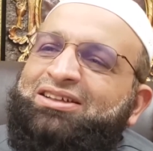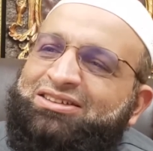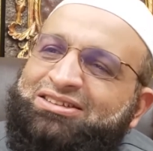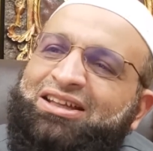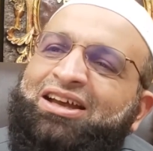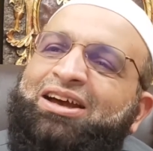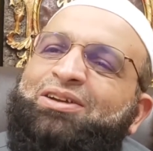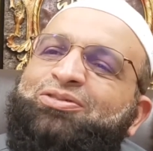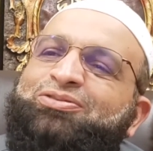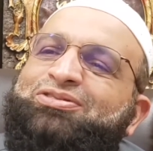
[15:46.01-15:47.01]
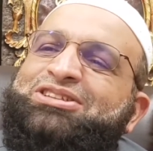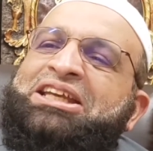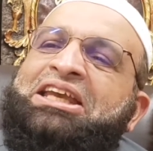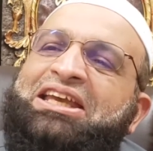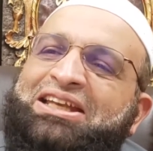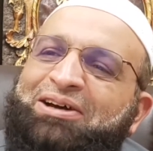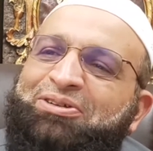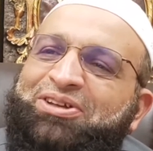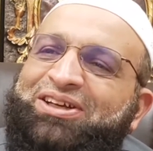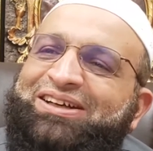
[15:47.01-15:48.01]
it is like kind of sinking
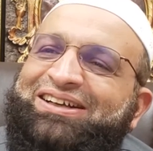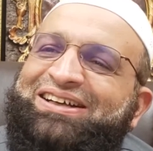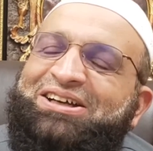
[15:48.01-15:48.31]
down there.